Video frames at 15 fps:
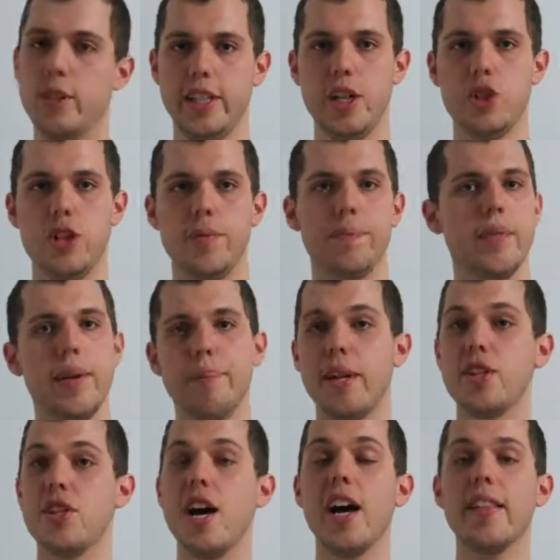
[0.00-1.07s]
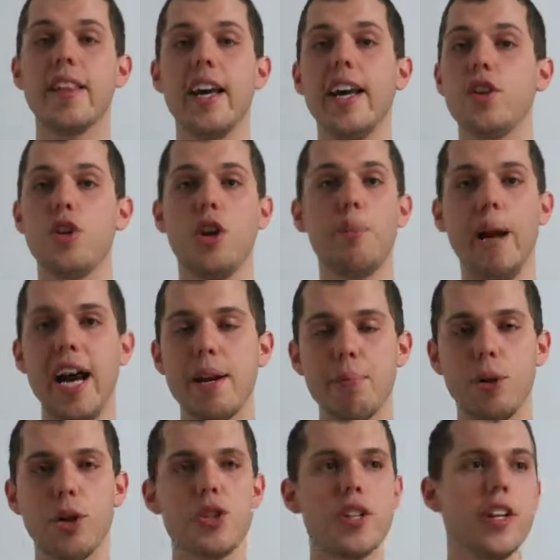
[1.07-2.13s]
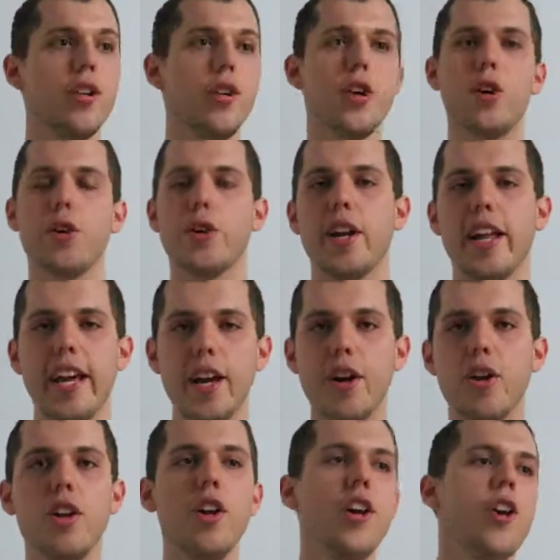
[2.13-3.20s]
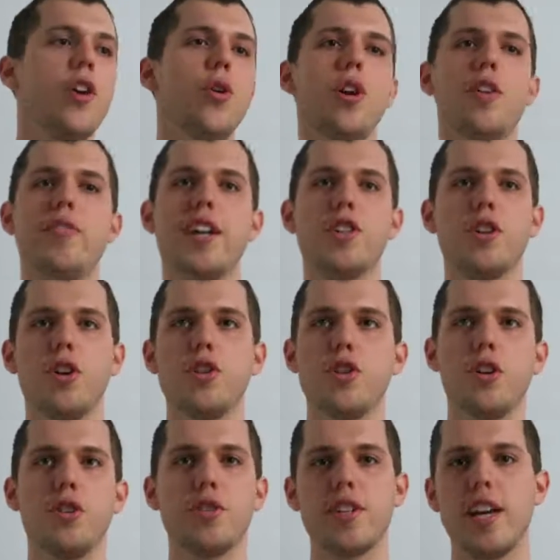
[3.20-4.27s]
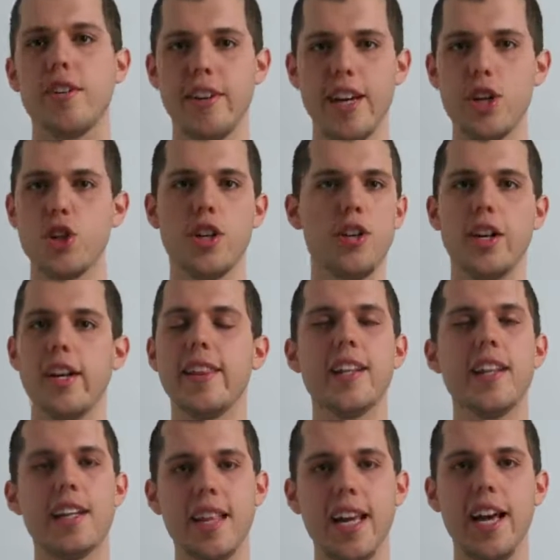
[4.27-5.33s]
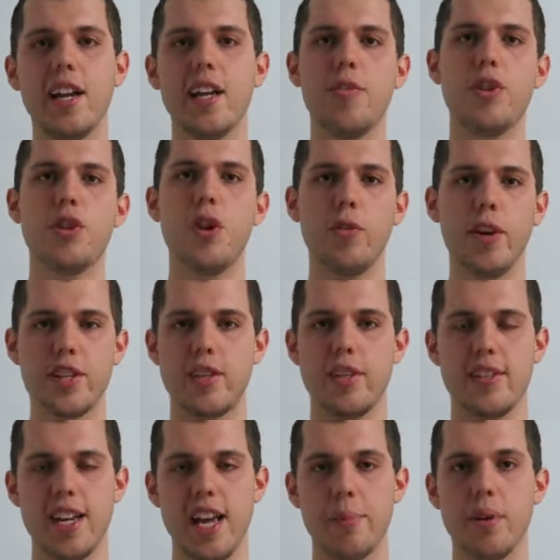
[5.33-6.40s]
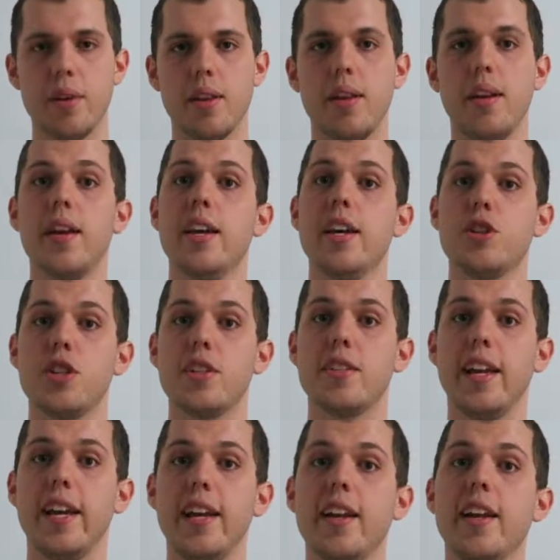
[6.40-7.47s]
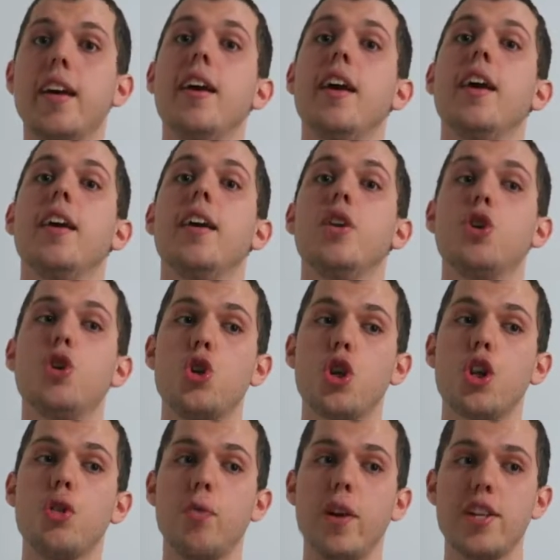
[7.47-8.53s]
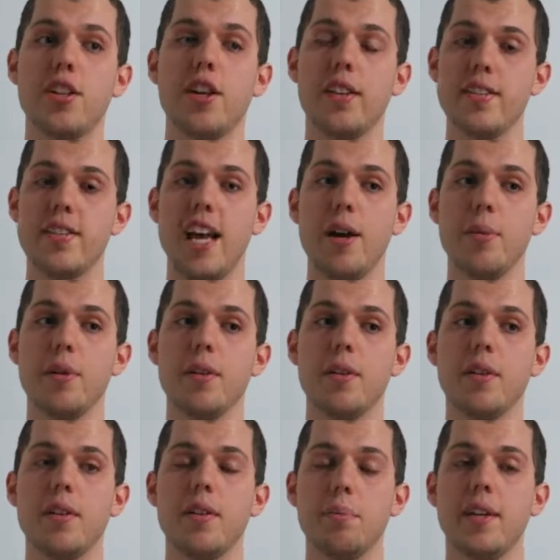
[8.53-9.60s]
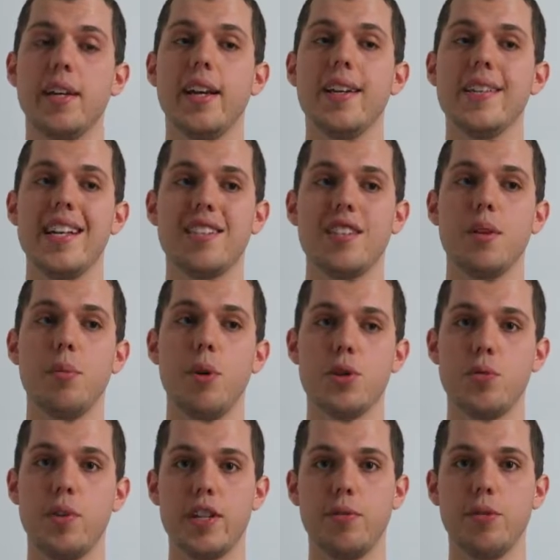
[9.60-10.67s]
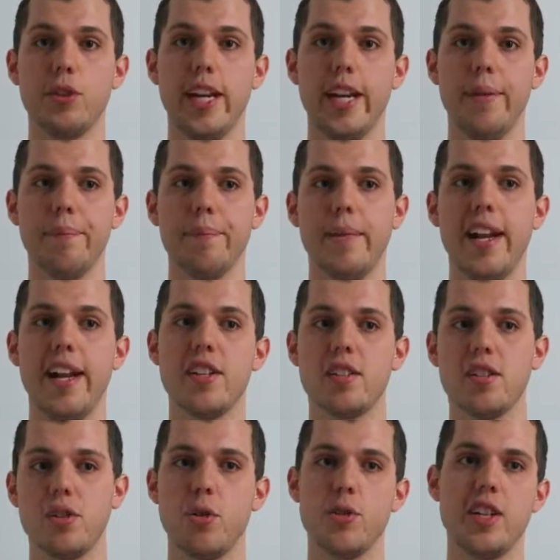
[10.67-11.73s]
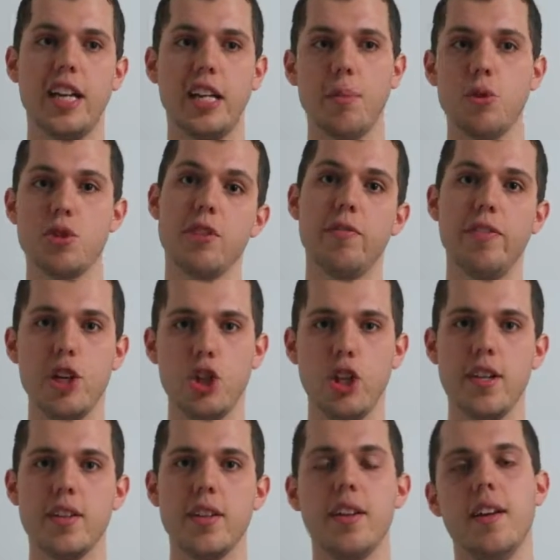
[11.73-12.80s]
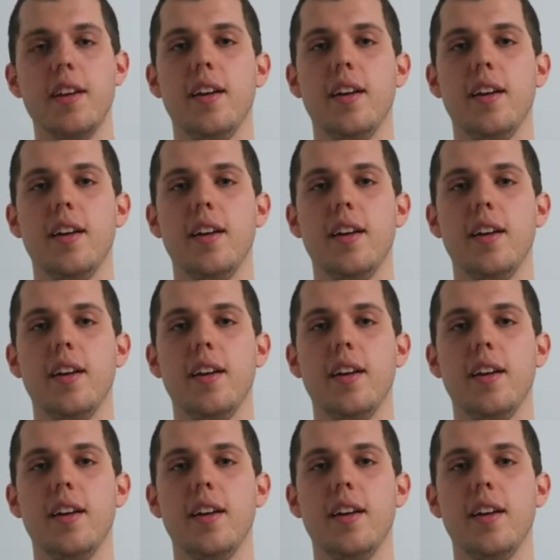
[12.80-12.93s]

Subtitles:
religion. But it's not that you're a bad person or you're going to go to hell or affects your eternal salvation or anything like that if you don't rest on the Sabbath. Just that you should rest on the Sabbath because that's the most restful day. And it's like the most efficient